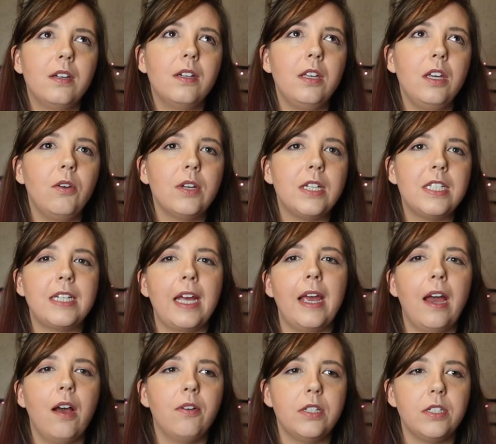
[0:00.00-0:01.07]
You could stay
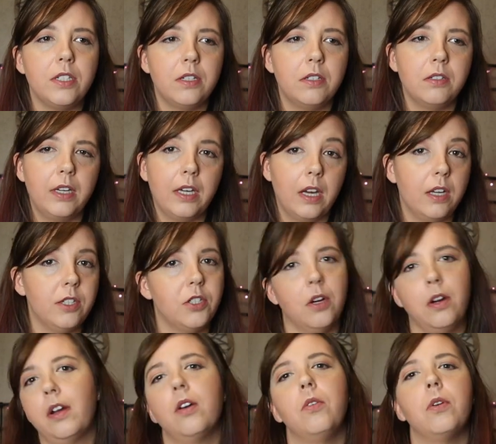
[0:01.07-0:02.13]
out until it got
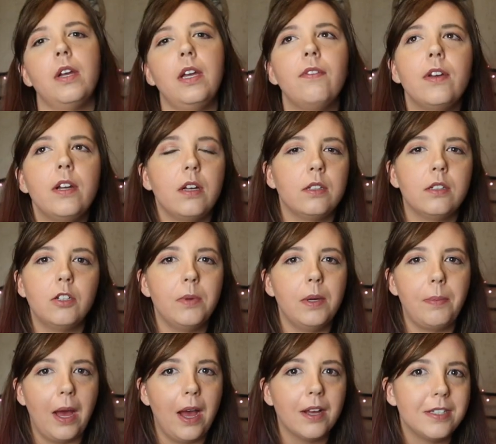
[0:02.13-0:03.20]
dark, or even a little
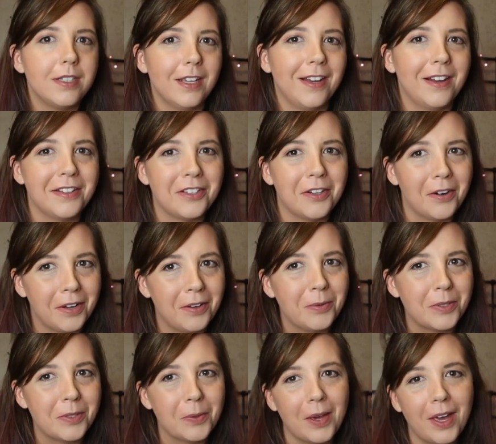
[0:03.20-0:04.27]
bit past it got dark. It
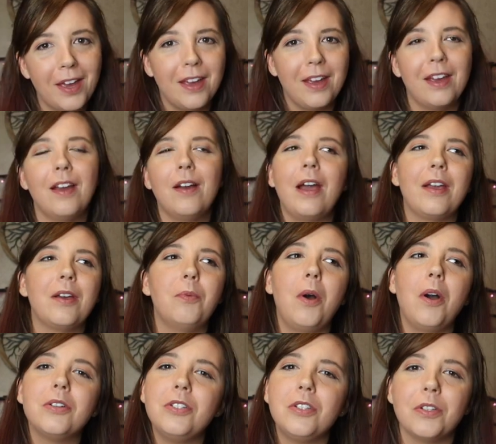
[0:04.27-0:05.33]
was okay. I could
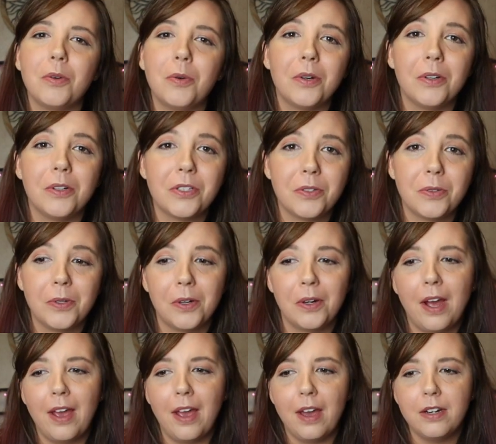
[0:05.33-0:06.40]
walk to the corner store.
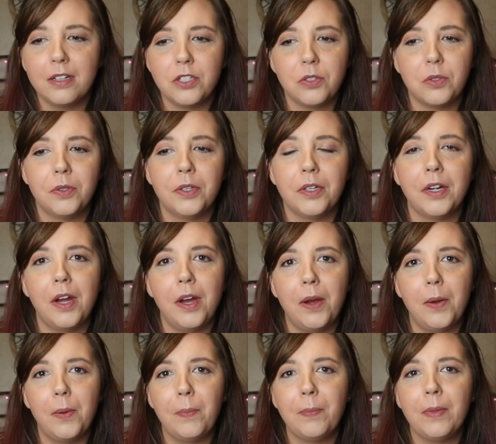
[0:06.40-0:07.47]
I had a store
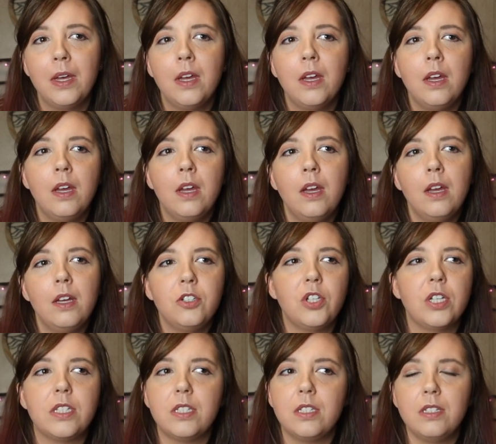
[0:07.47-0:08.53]

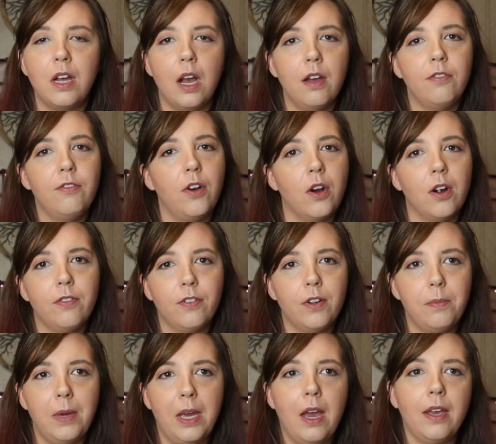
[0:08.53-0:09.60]
just not far
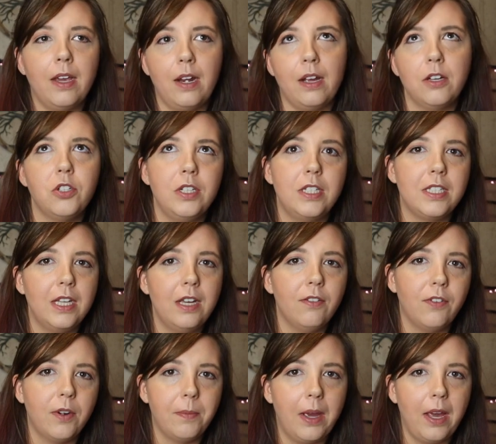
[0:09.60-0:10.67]
from me. I could actually see it
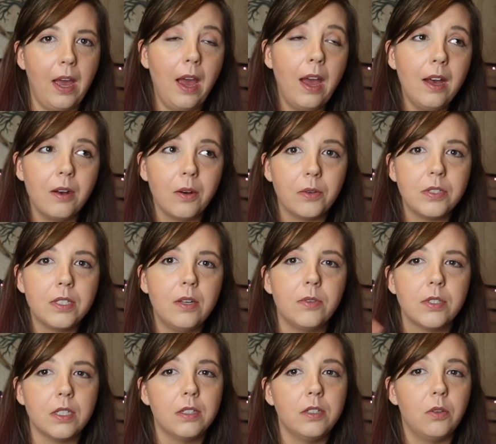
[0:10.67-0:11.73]
from my house. It
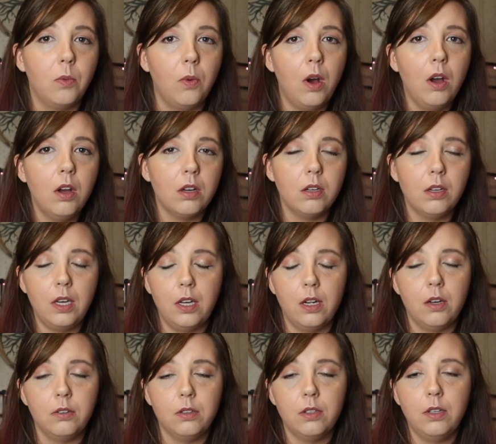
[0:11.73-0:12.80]
was a little walk, you
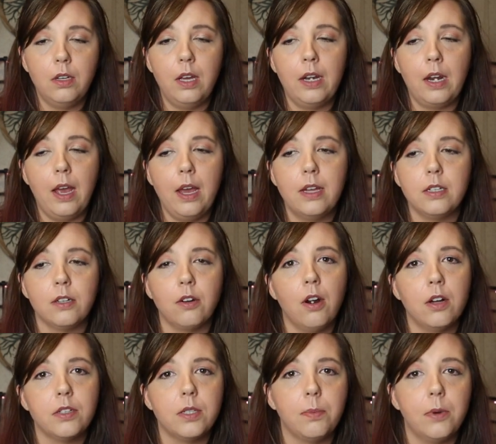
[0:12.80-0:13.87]
know, and I had to
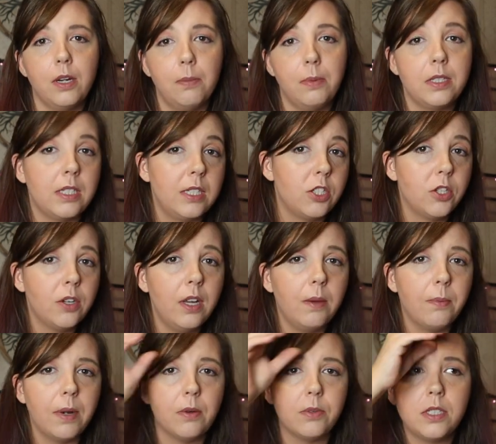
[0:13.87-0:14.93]
cross a pretty busy
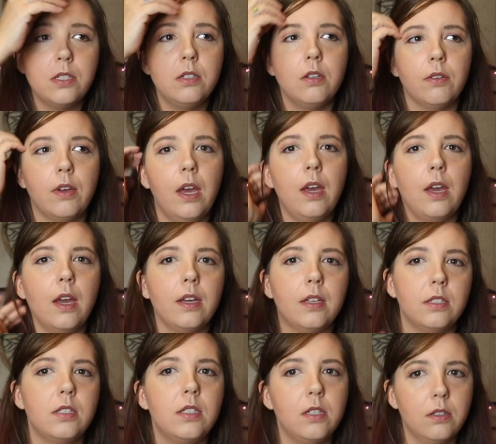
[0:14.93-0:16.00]
street, but I was still okay. I
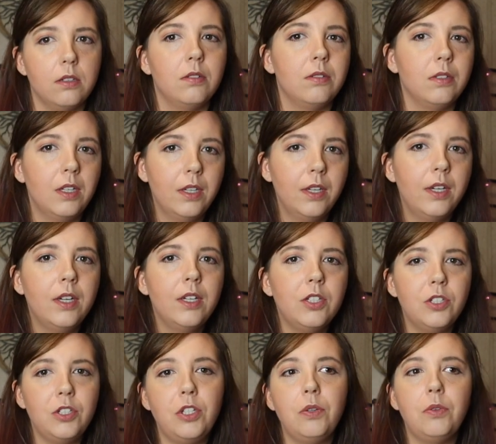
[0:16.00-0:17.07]
could still
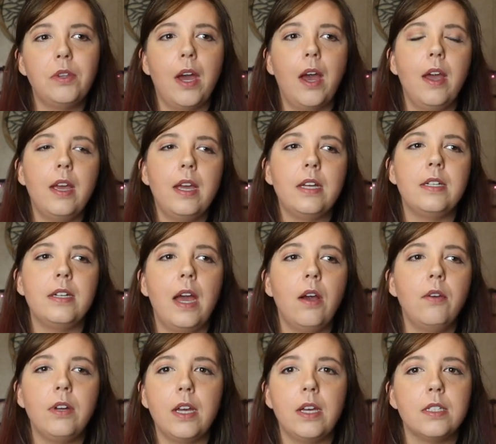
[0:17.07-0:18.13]
do that. And
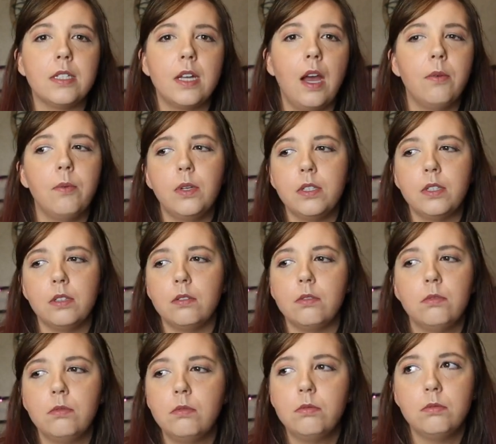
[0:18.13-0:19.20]
nowadays, I
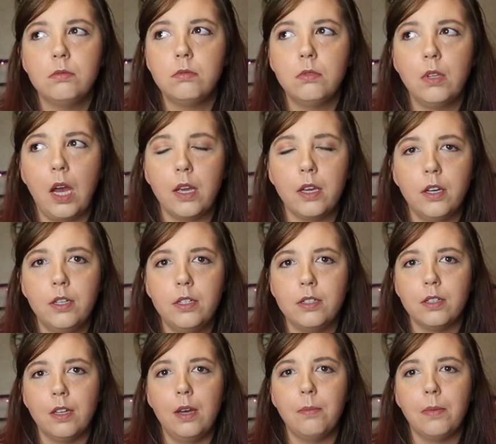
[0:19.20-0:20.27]

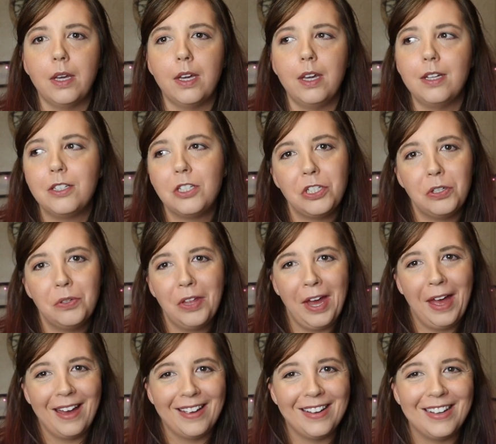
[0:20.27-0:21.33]
couldn't let my kids do
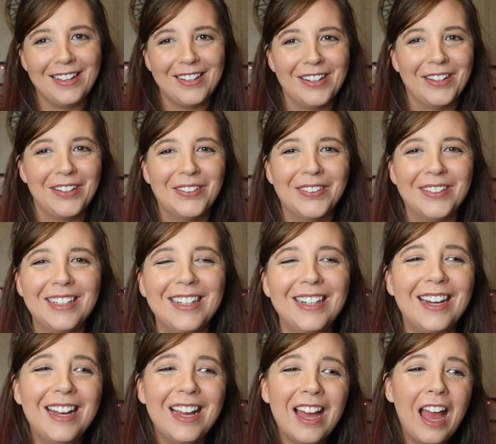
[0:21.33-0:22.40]
that, you know.
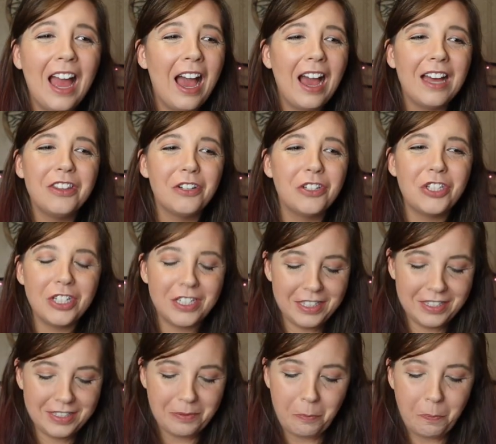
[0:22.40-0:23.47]
There's
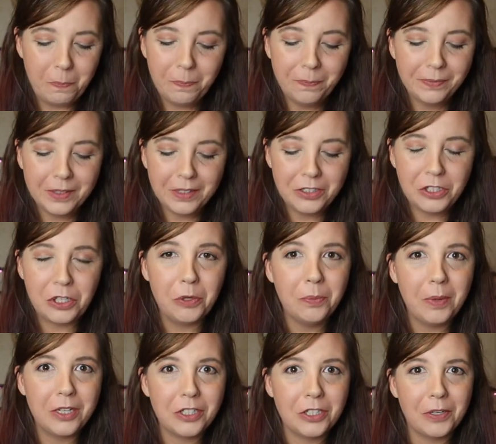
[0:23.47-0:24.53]
just too
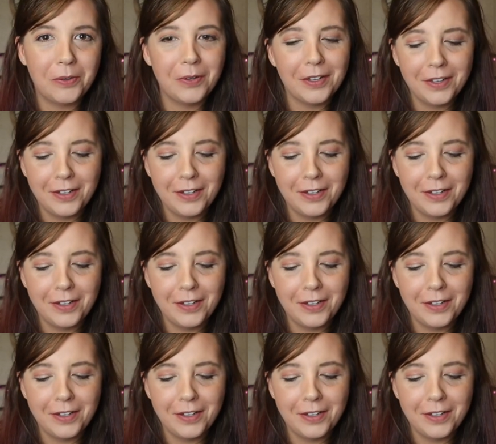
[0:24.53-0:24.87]
much going